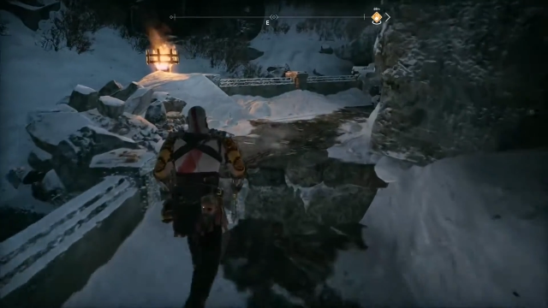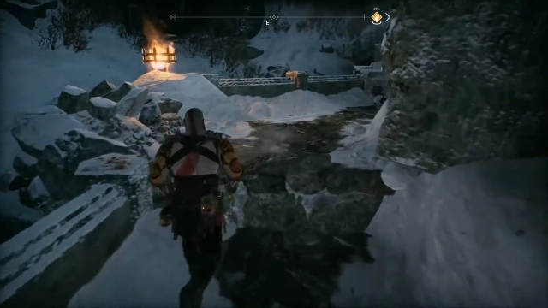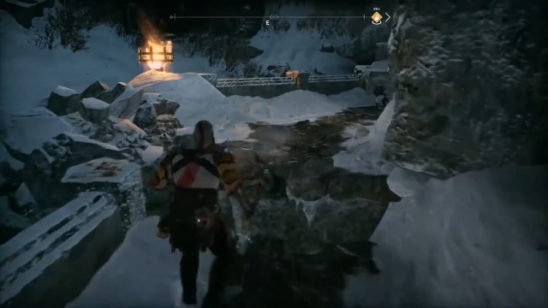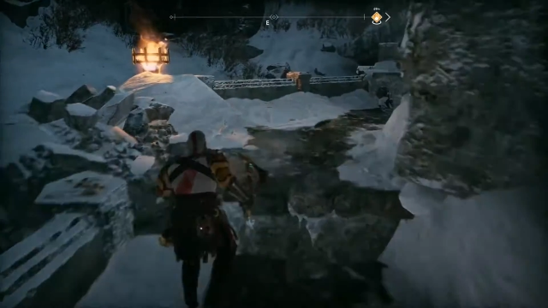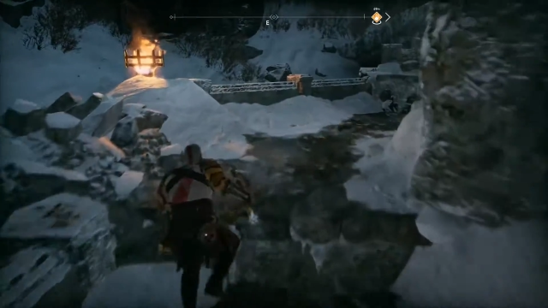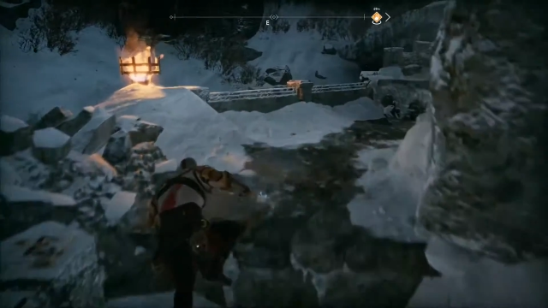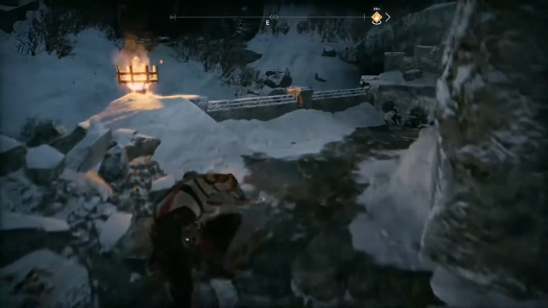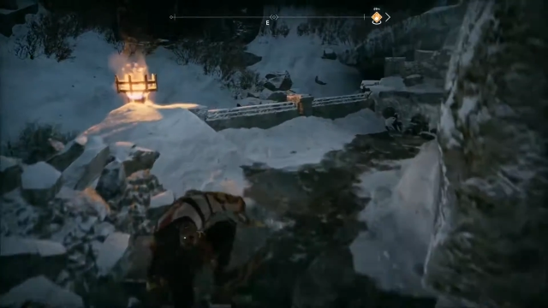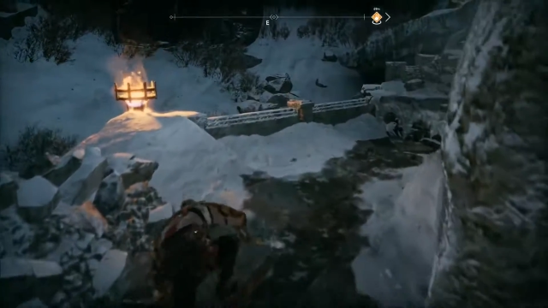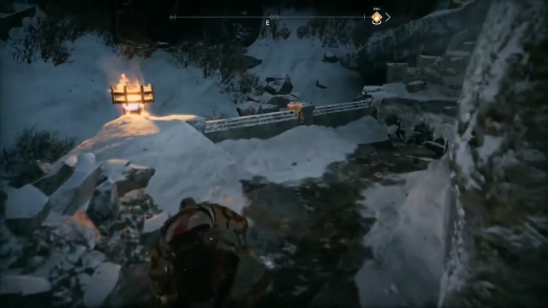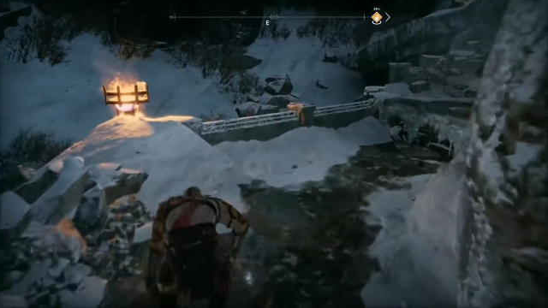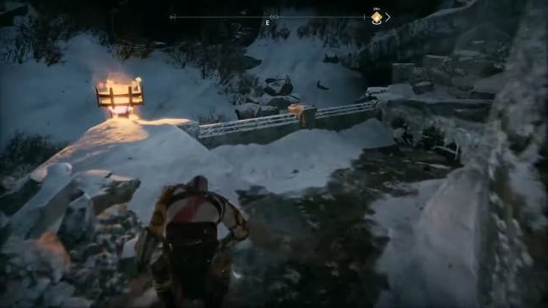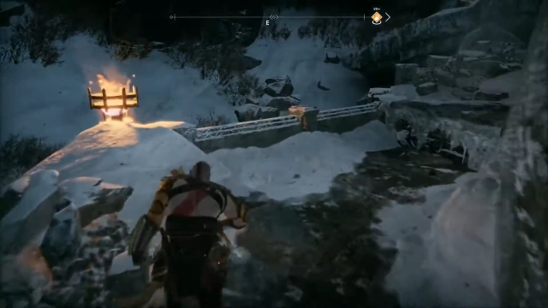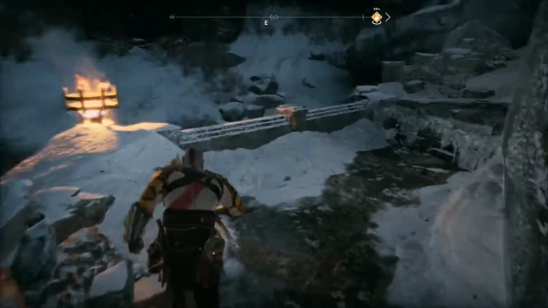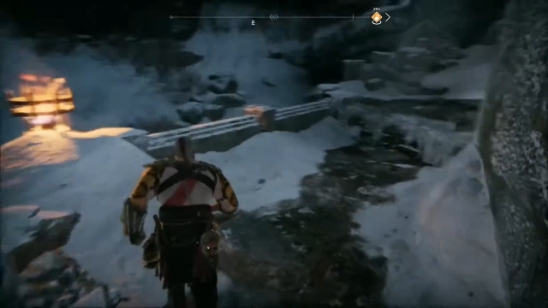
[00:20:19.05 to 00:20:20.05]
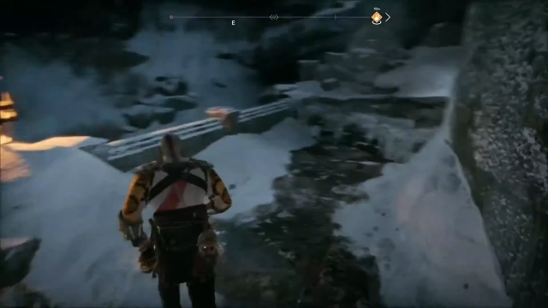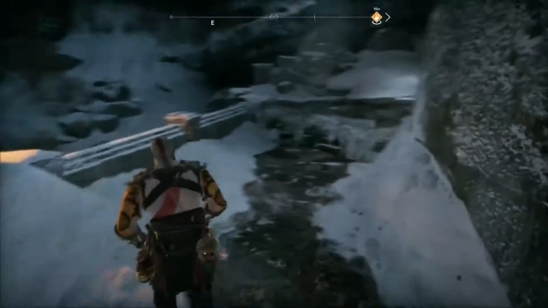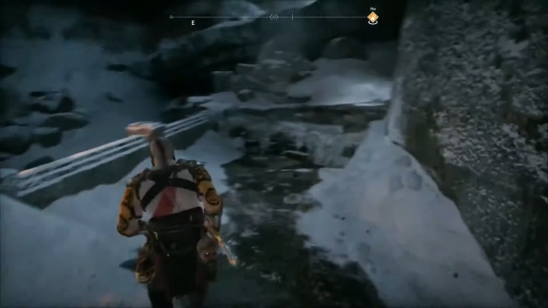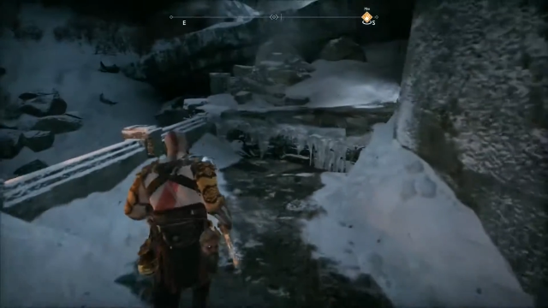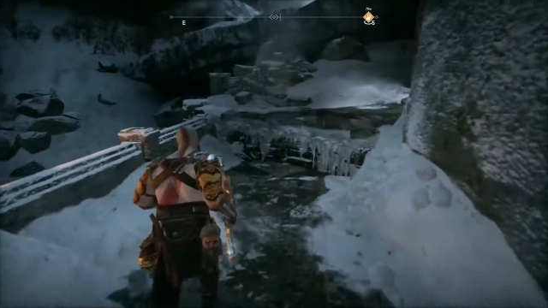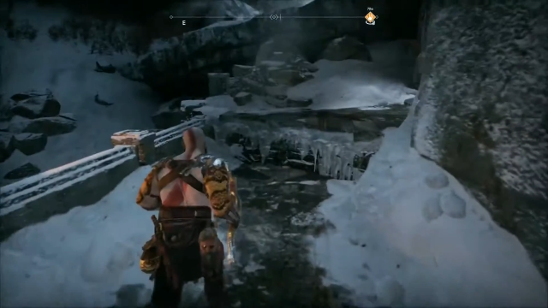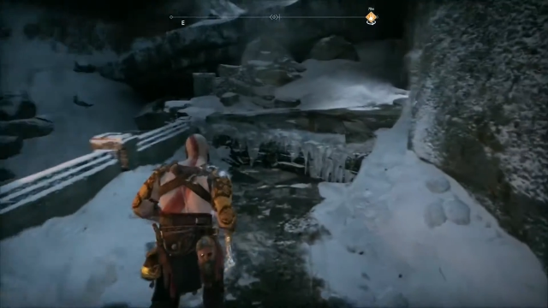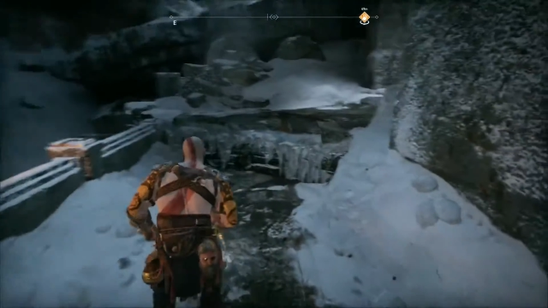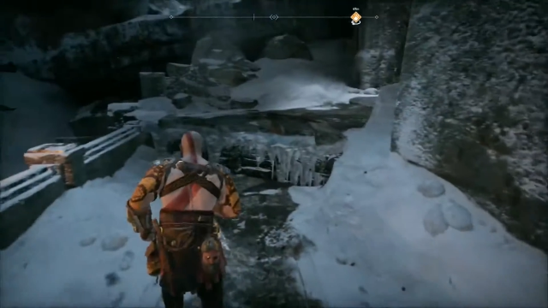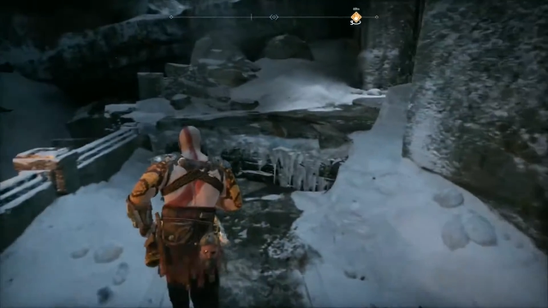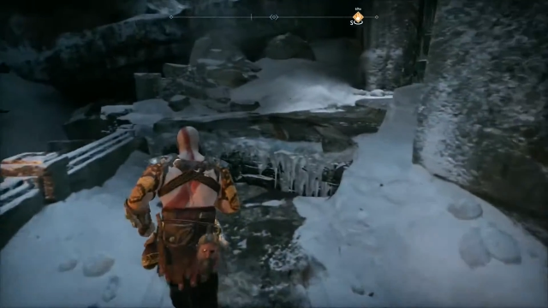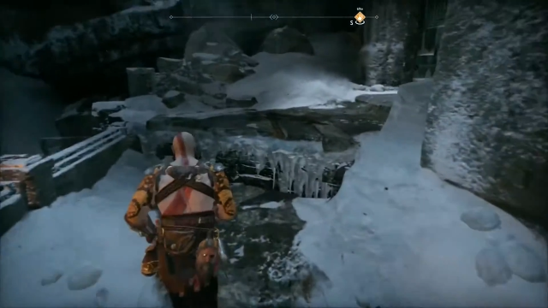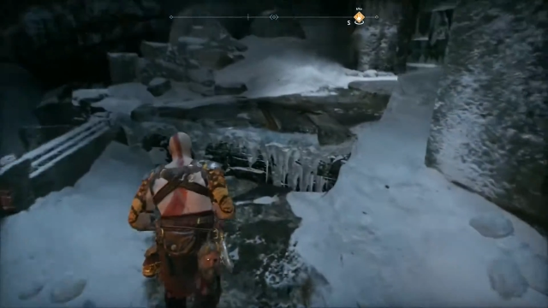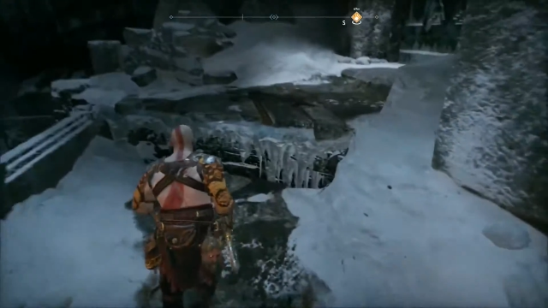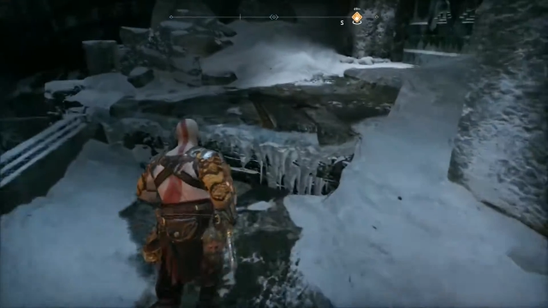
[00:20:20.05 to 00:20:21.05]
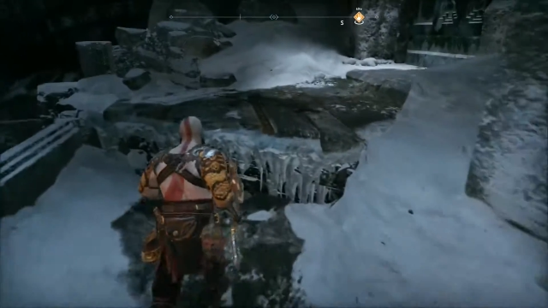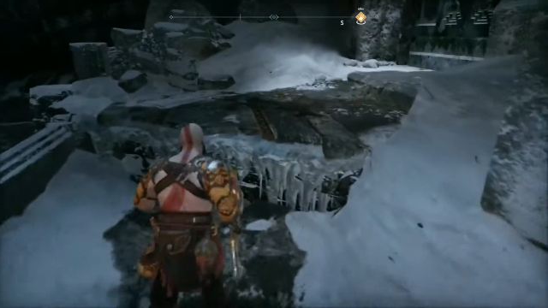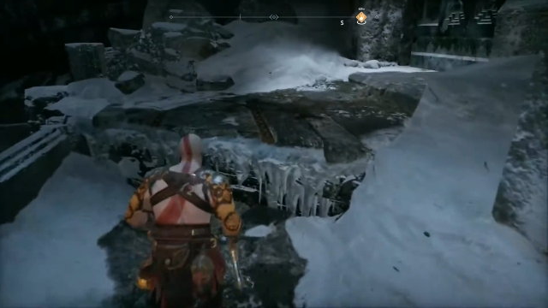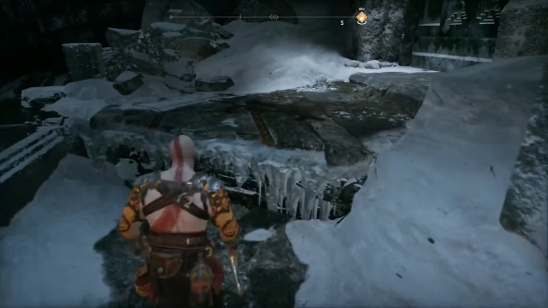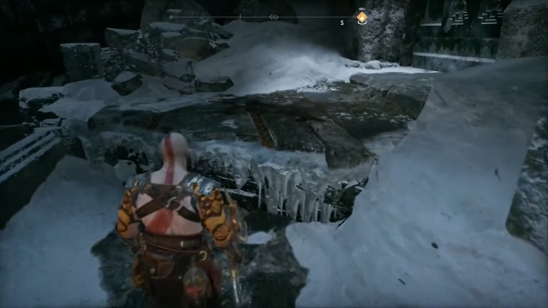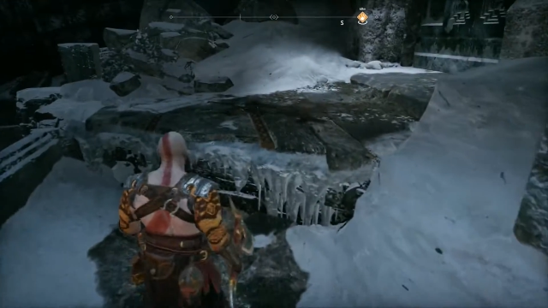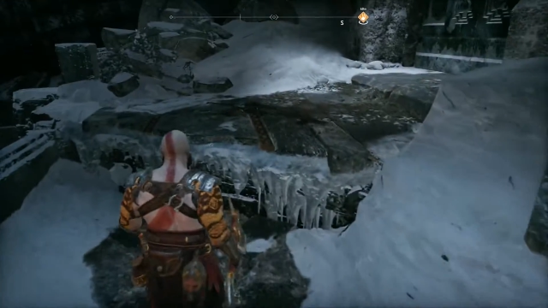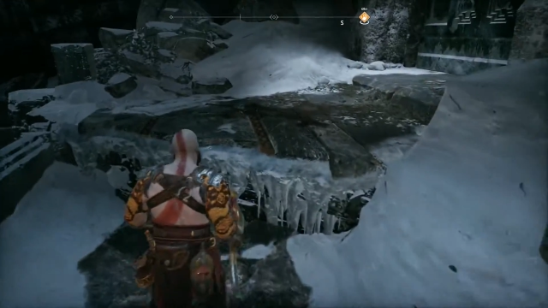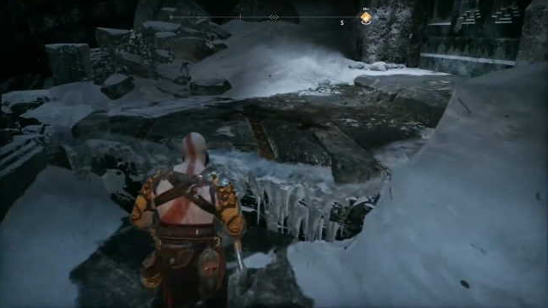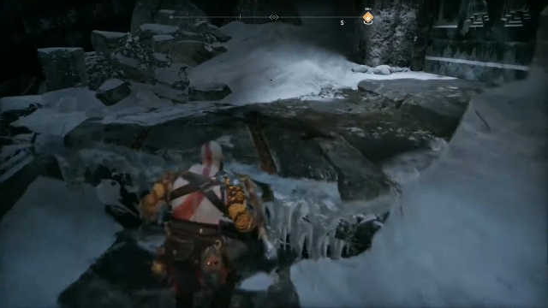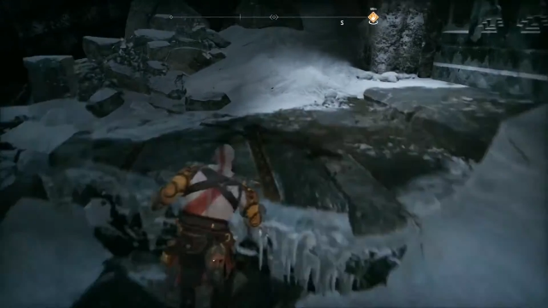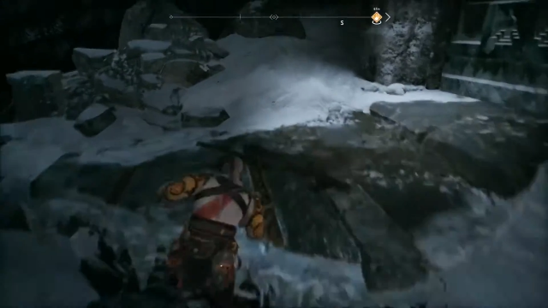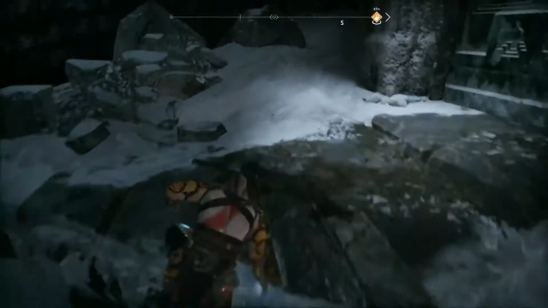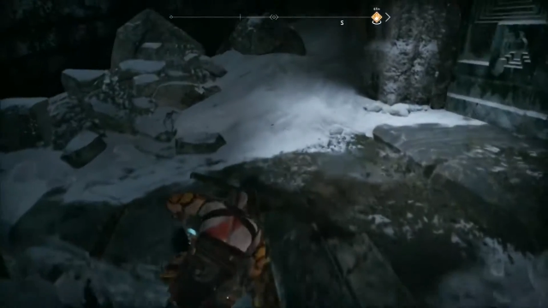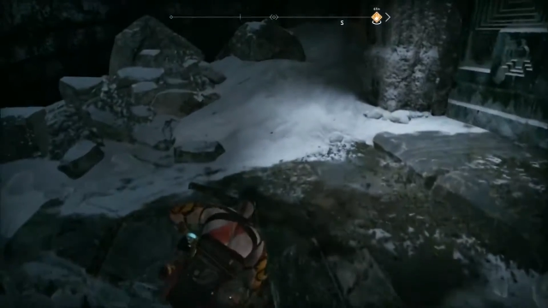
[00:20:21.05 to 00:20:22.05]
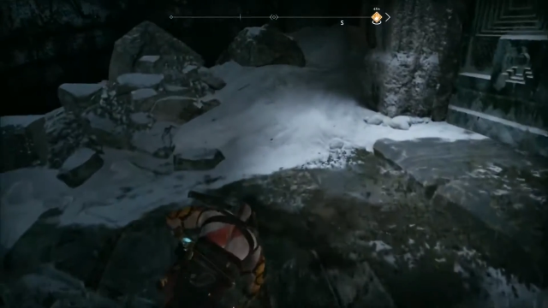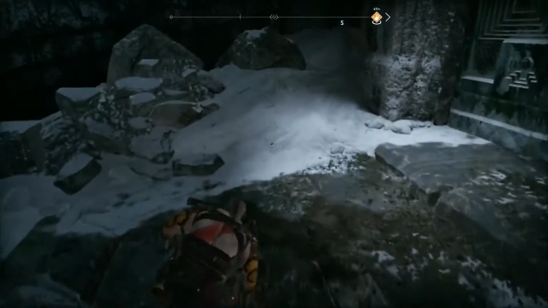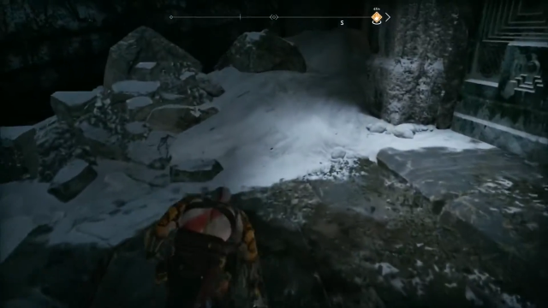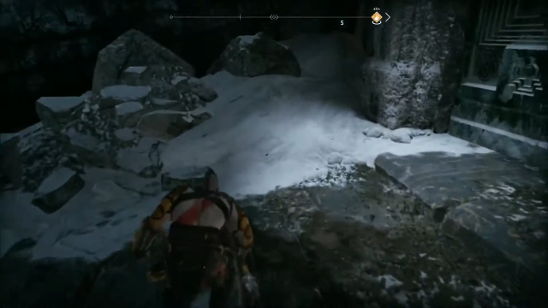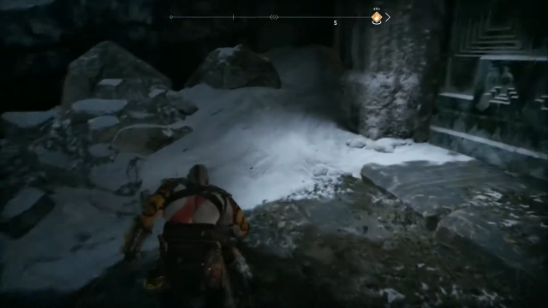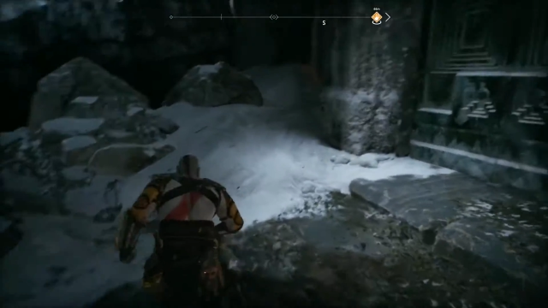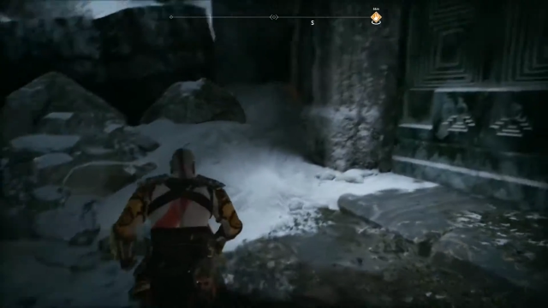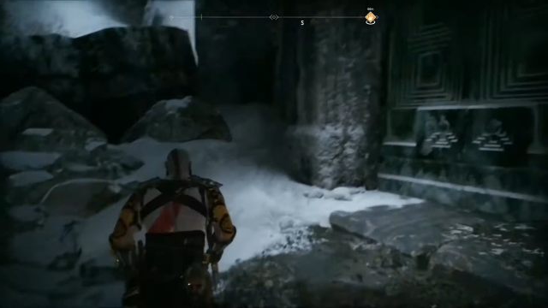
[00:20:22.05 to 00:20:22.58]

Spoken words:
No face is visible, so there are no lips to read.